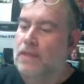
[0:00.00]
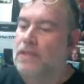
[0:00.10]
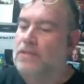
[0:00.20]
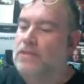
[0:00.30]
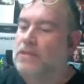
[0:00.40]

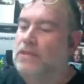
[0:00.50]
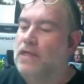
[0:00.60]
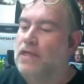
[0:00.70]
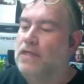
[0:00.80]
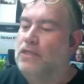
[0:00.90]
This is
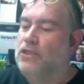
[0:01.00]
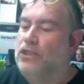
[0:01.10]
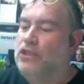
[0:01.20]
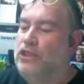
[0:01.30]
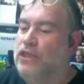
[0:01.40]
a
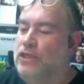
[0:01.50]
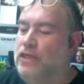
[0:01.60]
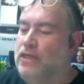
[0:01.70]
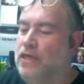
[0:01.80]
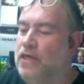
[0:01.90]

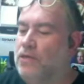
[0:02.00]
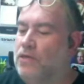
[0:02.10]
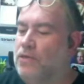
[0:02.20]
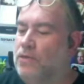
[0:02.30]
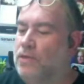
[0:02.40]
Gene
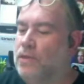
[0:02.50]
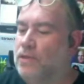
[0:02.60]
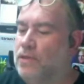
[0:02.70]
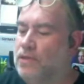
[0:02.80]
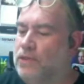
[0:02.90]

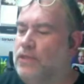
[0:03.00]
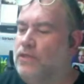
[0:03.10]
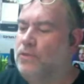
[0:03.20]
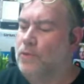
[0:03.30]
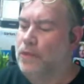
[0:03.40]

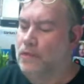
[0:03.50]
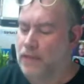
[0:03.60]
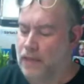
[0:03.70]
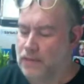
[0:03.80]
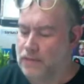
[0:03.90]
Terrell,
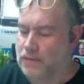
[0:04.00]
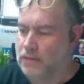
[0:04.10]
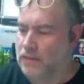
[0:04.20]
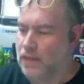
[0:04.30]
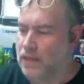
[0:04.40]
yes.
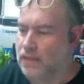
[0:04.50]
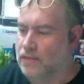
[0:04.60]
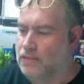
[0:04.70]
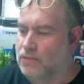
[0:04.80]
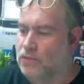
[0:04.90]

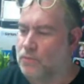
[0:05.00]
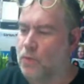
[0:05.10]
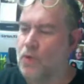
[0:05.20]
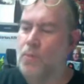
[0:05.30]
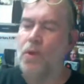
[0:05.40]
This is a
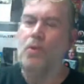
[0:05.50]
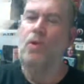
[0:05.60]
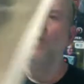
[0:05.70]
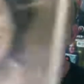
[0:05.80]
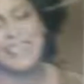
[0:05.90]
promo.
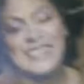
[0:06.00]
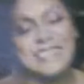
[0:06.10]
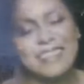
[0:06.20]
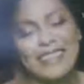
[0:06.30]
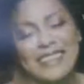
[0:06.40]

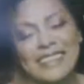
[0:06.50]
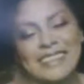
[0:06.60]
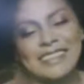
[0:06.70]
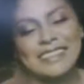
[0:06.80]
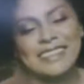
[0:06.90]

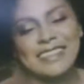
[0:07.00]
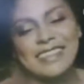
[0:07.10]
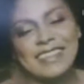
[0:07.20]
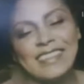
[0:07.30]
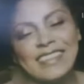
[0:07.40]
This is
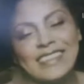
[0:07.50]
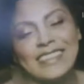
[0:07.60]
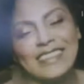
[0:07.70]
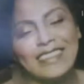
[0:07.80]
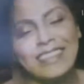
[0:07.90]
an
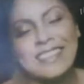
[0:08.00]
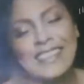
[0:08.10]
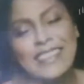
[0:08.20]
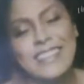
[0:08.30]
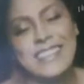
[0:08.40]
LP. This
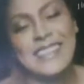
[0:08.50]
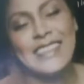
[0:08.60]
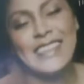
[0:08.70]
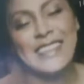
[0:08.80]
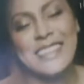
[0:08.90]
one is
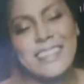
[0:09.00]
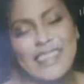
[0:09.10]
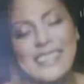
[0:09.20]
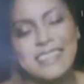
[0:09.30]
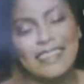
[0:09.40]
$6,
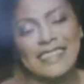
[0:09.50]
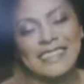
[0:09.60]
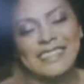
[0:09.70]
folks.